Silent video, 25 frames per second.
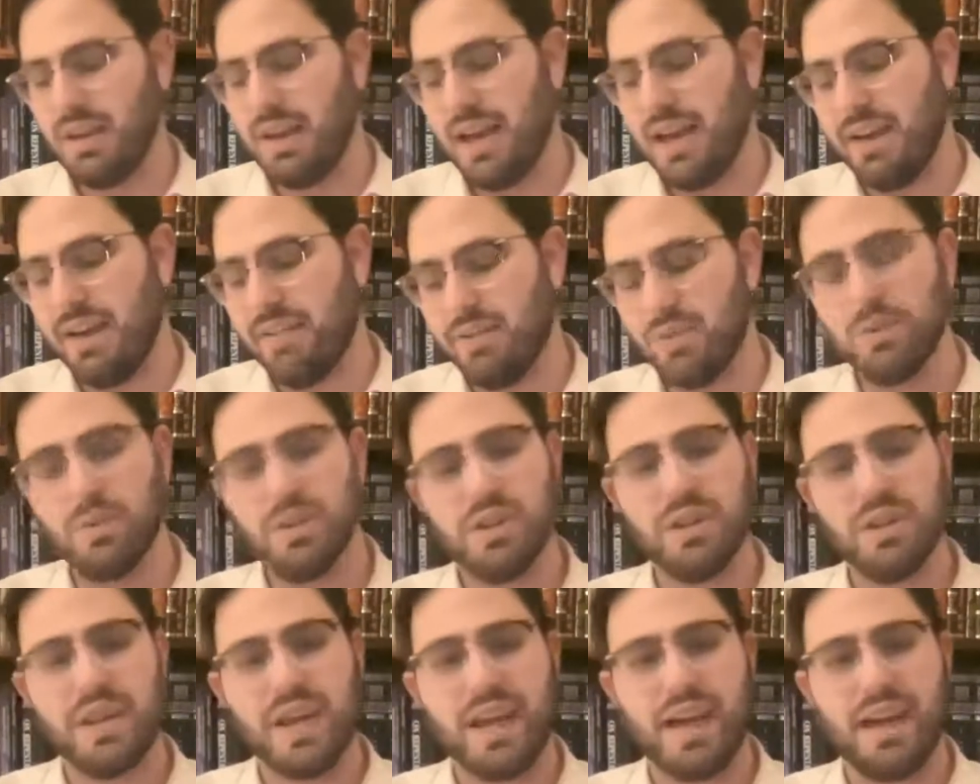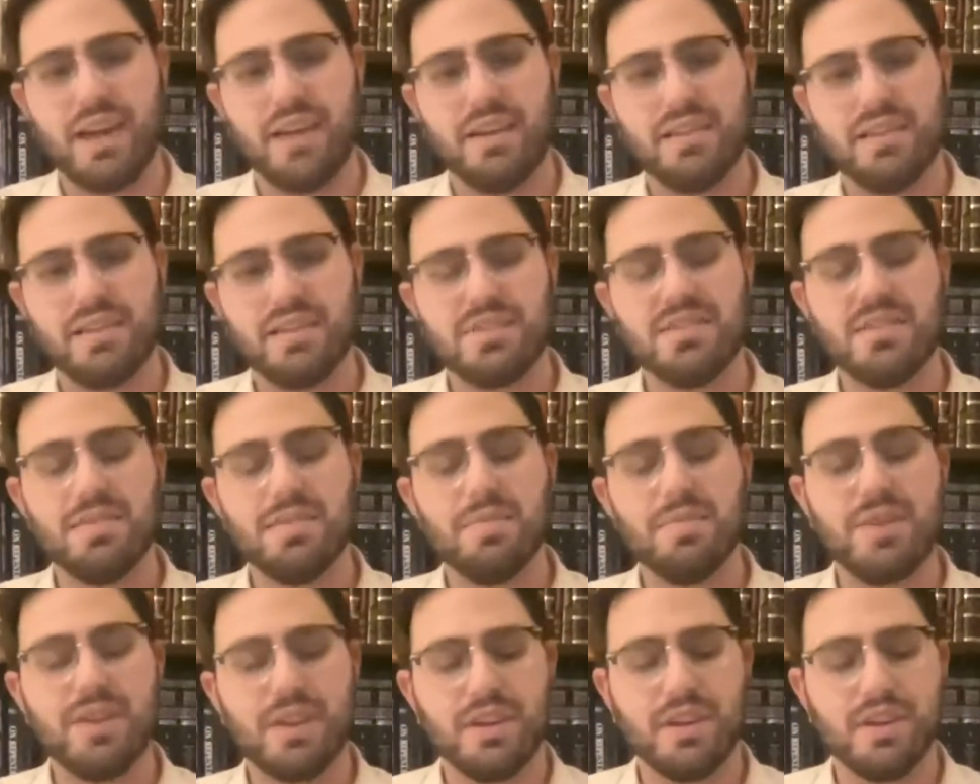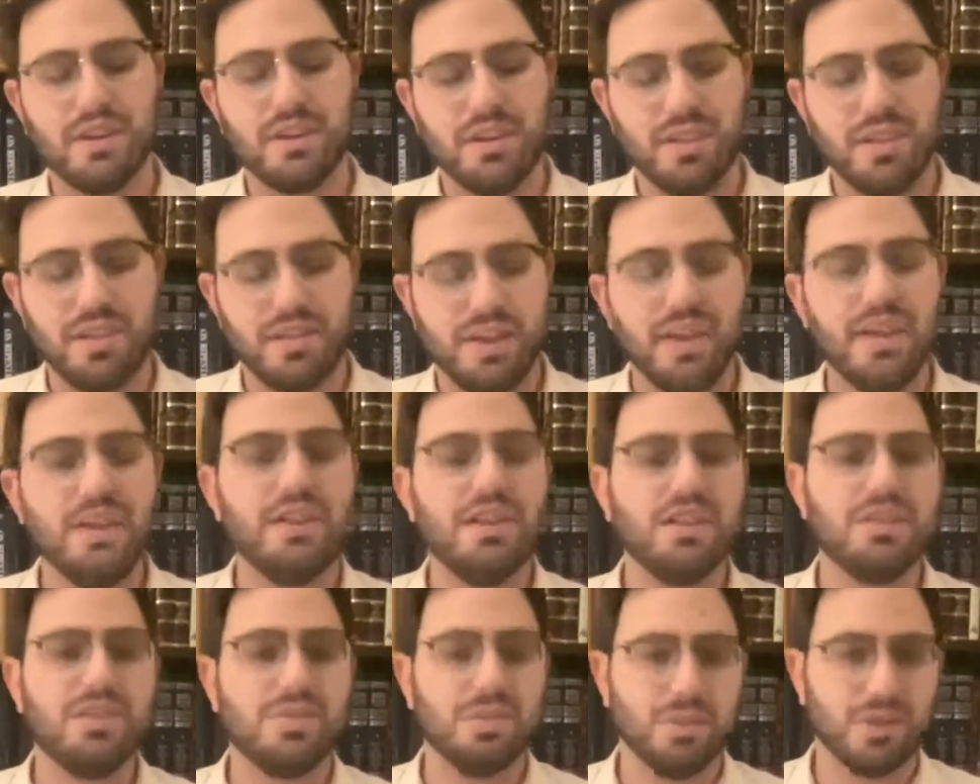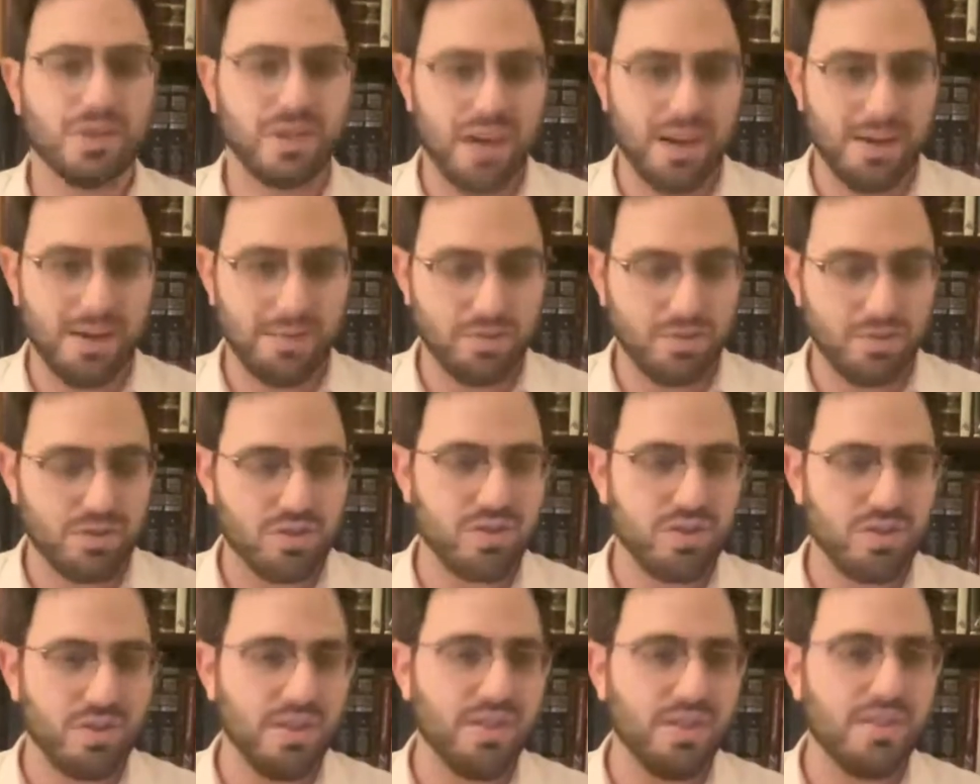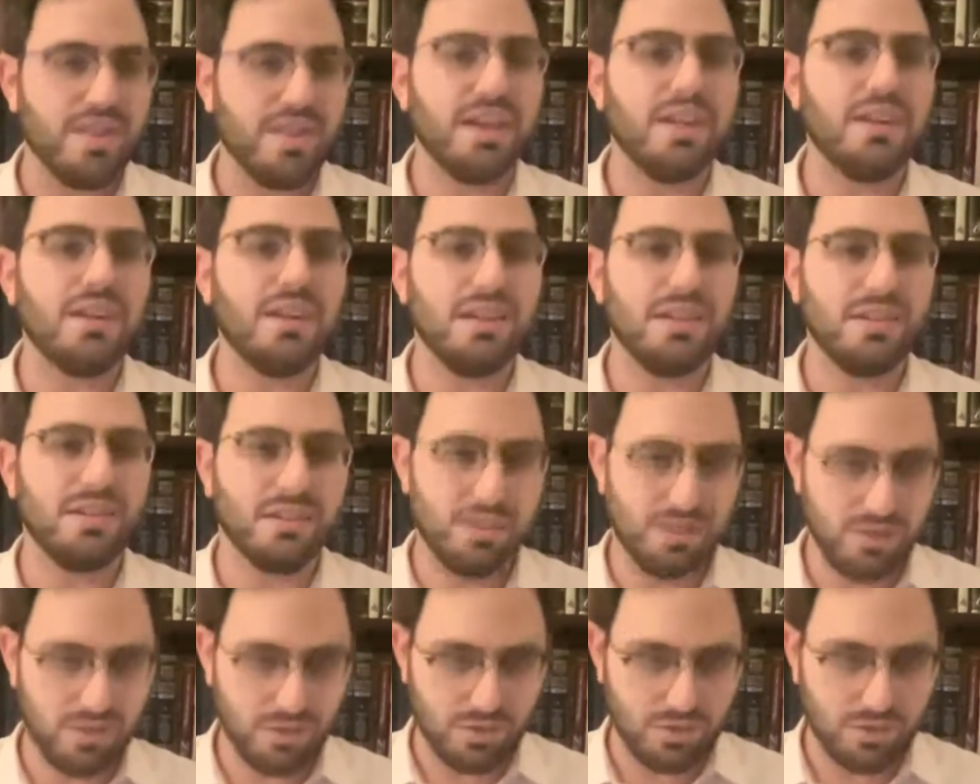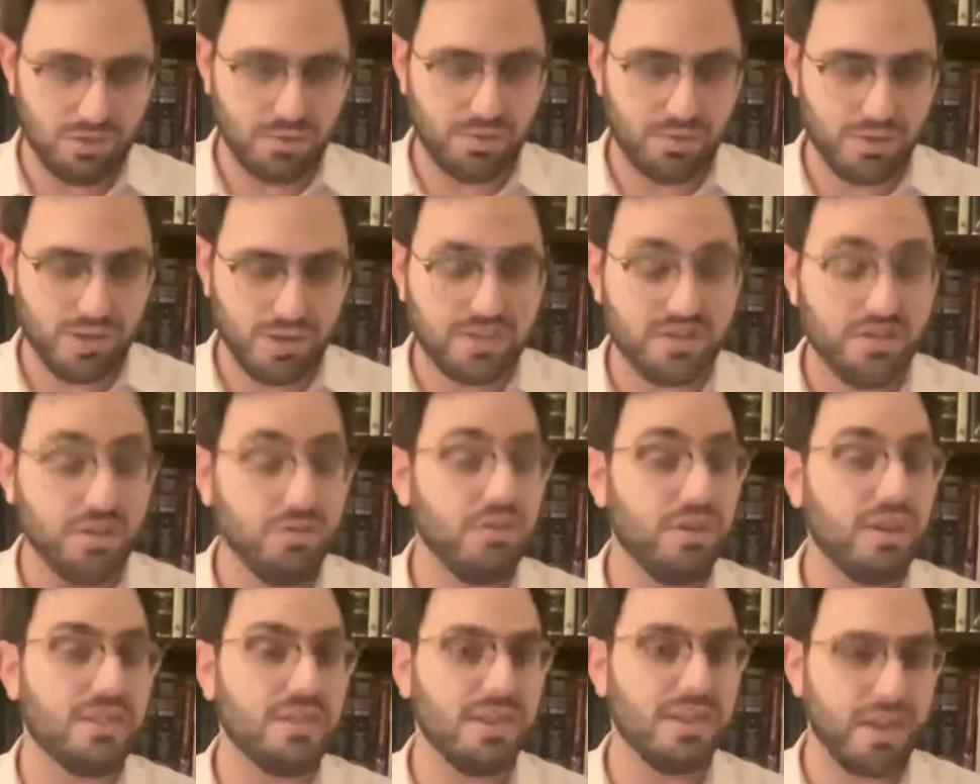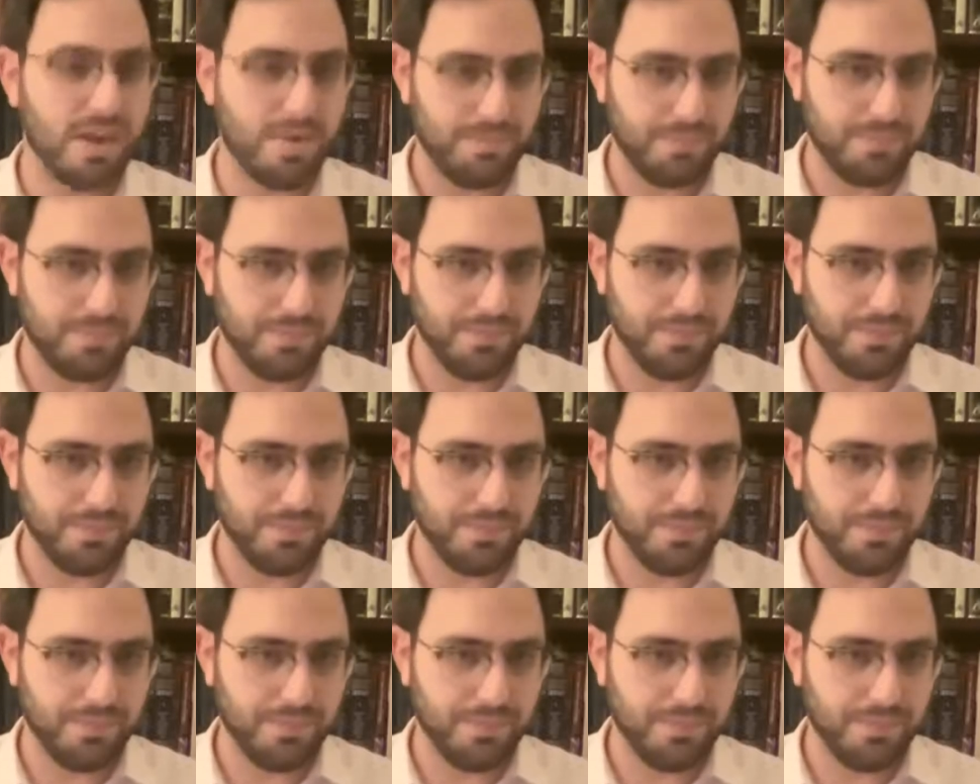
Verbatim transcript: everyone has something they need to accomplish, they need to do that's unique to them.